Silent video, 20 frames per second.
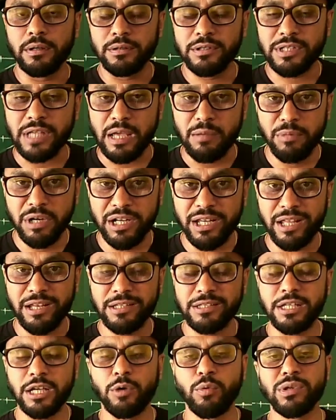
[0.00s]

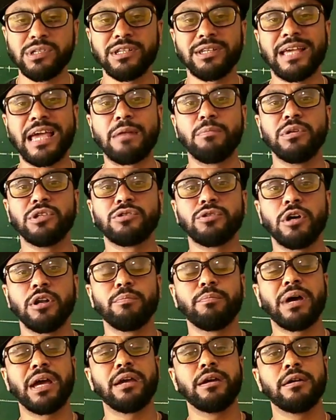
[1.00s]
simultaneous equation can be
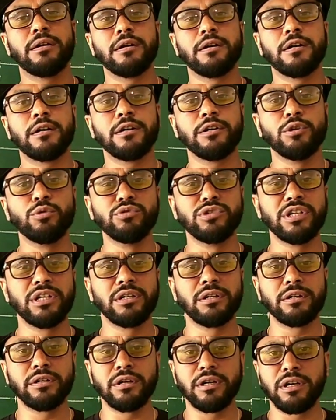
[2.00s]
solved by
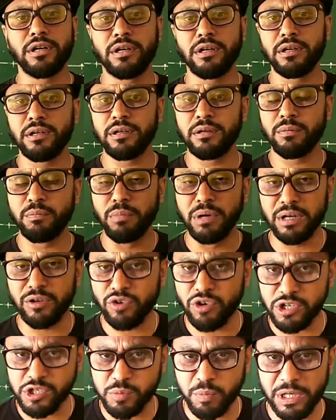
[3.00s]
using
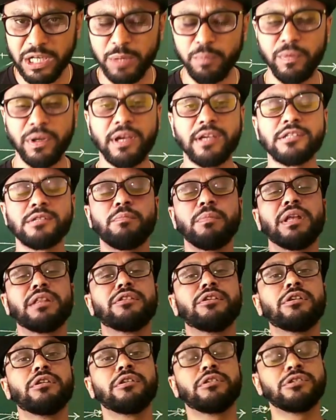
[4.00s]
cross multiplication
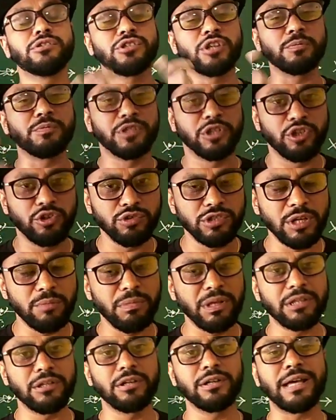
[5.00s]
method, substitution
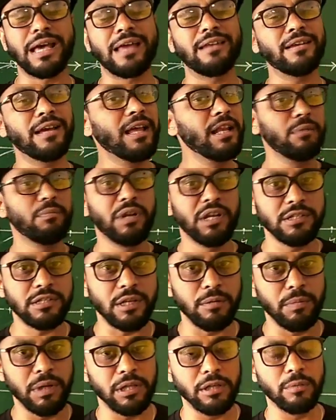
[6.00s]
method, and
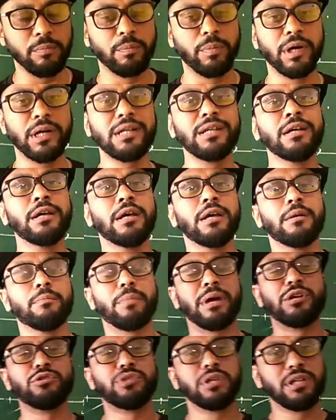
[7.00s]
elimination method. But
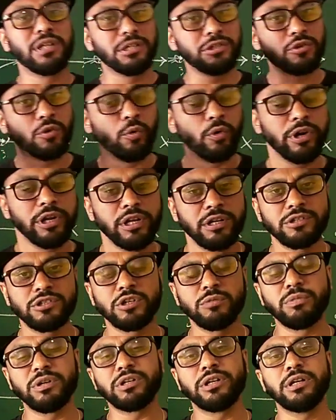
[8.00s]
by using this coordinate
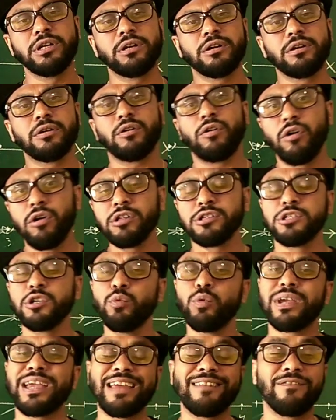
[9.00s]
geometry,
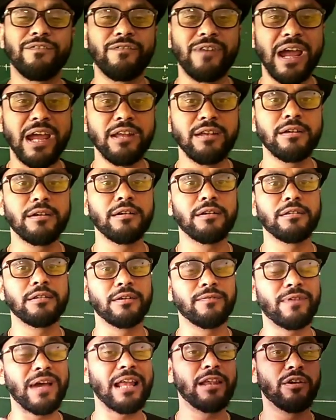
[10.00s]
also we can find
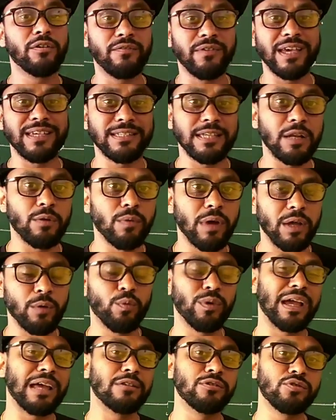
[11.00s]
the value of x and y.
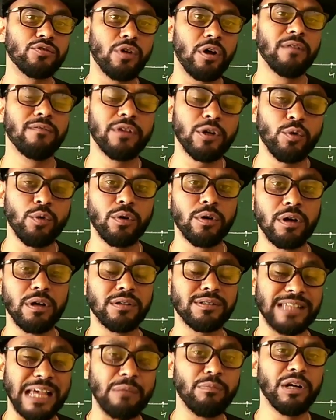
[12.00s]
We can solve
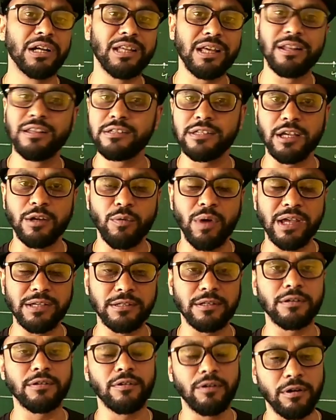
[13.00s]
the simultaneous
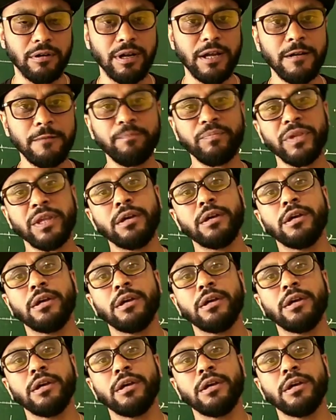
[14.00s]
equation. All right.